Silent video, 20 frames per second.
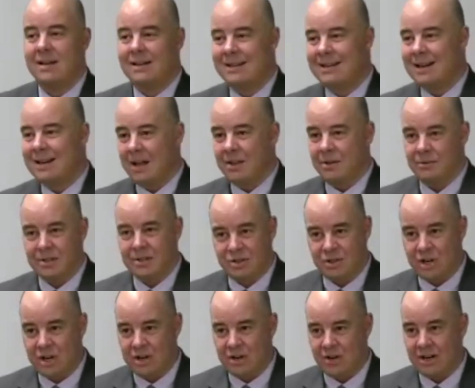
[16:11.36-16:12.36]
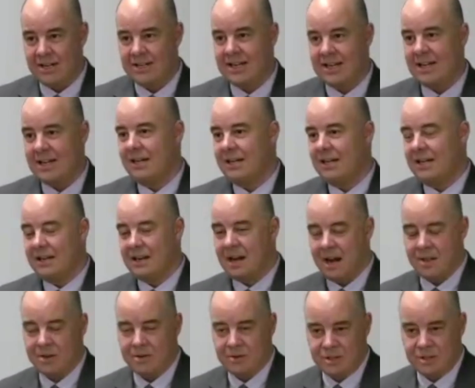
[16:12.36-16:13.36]
Neither is gender identity,
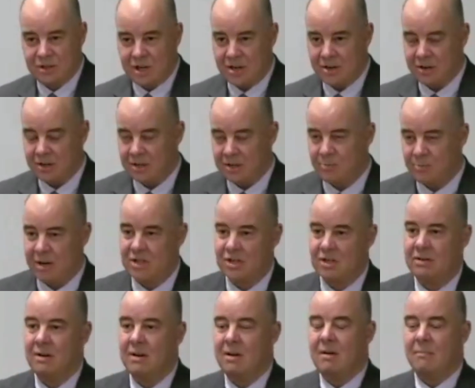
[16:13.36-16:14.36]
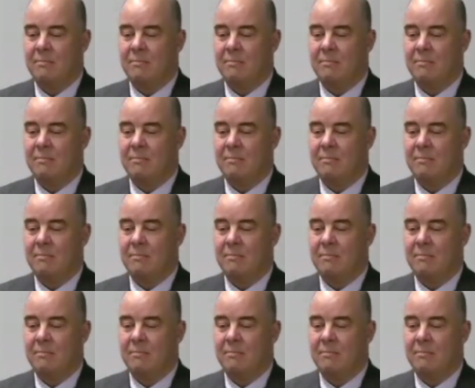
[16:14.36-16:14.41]
neither is gender expression,